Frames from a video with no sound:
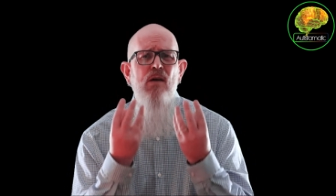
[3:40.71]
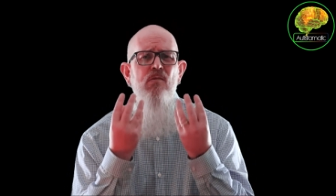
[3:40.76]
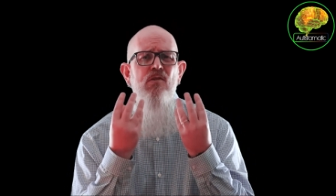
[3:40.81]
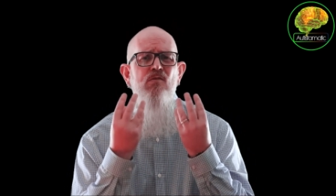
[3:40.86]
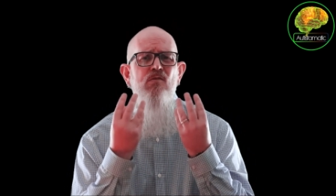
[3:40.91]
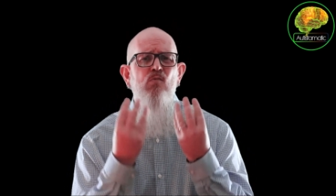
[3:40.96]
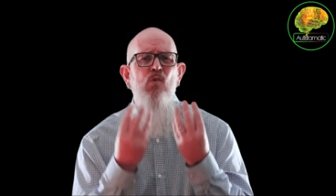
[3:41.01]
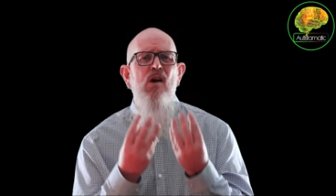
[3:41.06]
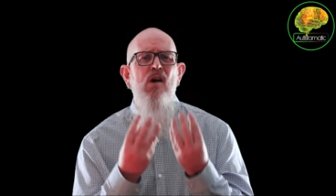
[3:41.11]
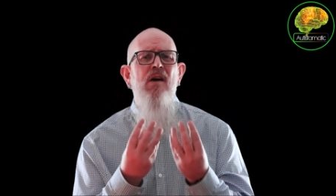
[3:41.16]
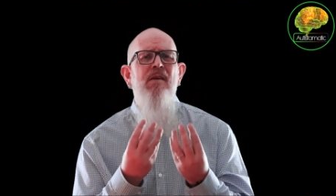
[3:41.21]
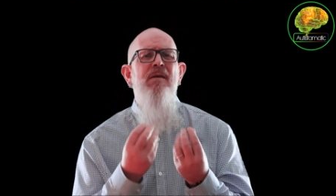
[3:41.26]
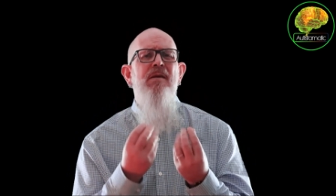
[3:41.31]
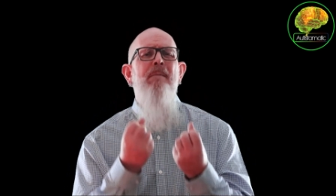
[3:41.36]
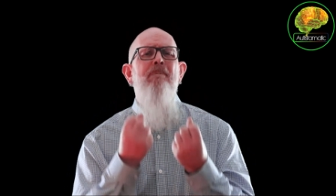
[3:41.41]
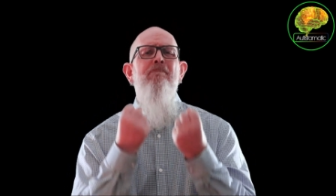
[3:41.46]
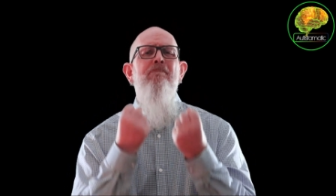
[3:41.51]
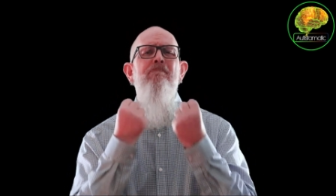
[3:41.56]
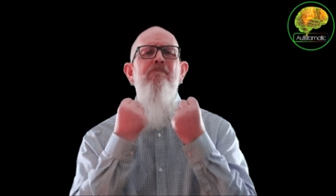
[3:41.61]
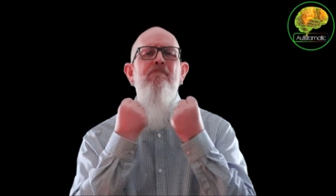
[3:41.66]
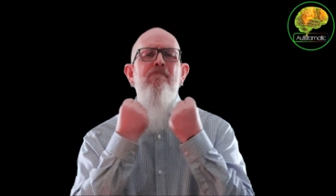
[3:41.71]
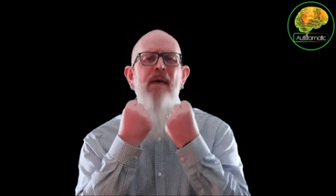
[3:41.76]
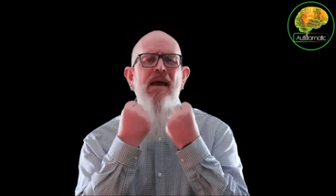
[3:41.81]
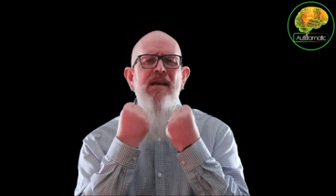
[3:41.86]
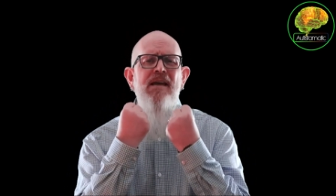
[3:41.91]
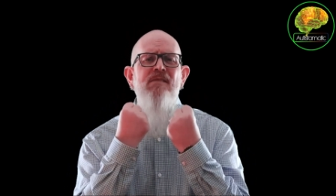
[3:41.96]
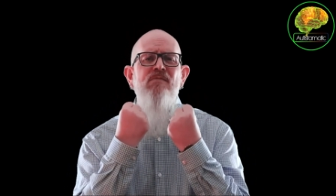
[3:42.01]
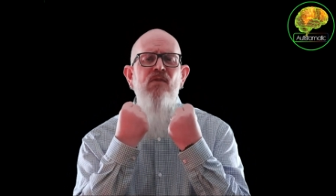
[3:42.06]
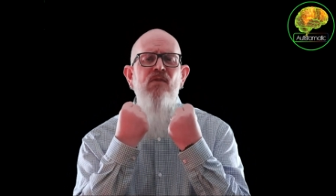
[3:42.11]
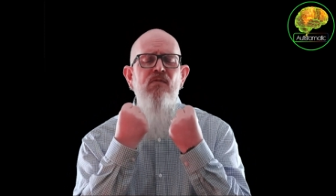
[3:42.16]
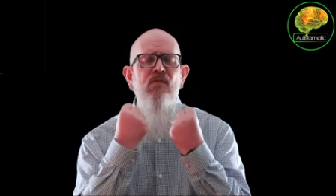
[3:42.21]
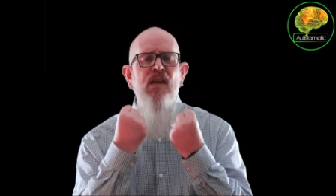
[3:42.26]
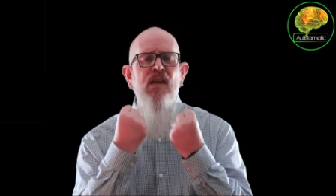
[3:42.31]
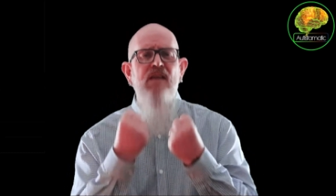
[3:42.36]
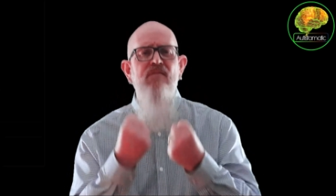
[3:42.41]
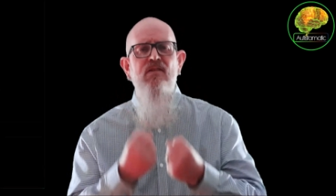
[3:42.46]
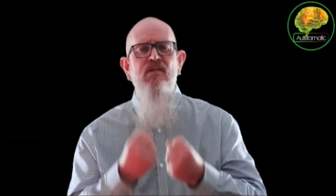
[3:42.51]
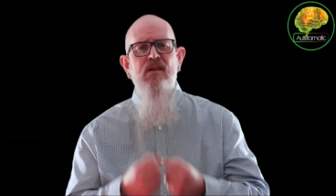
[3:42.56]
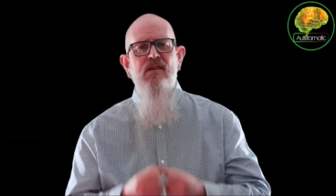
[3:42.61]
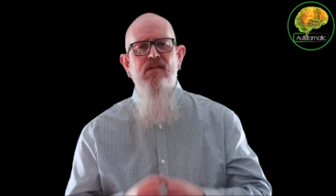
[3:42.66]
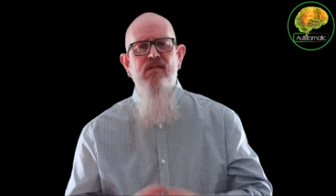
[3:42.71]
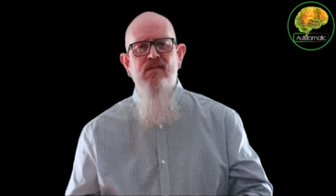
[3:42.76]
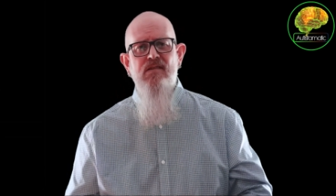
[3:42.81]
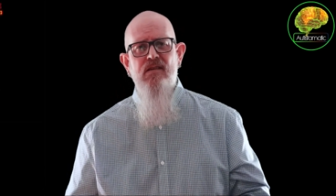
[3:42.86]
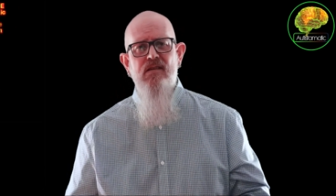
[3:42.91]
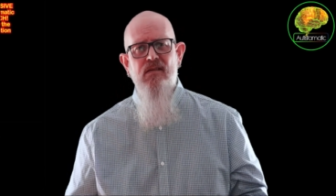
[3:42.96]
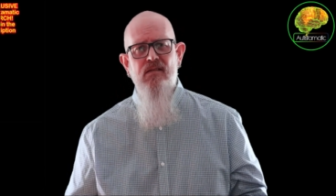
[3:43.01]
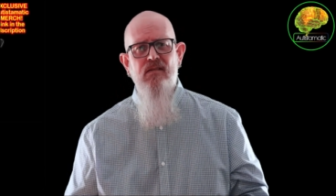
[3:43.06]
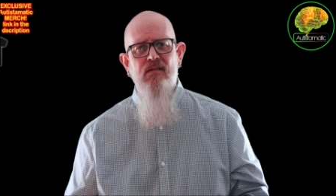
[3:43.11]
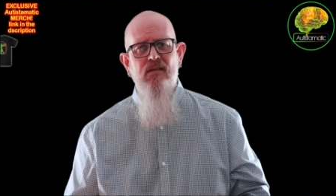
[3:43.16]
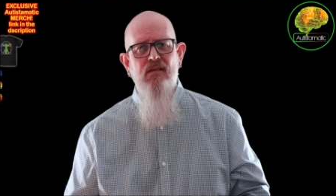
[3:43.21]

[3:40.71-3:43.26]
I was worth and begged for forgiveness.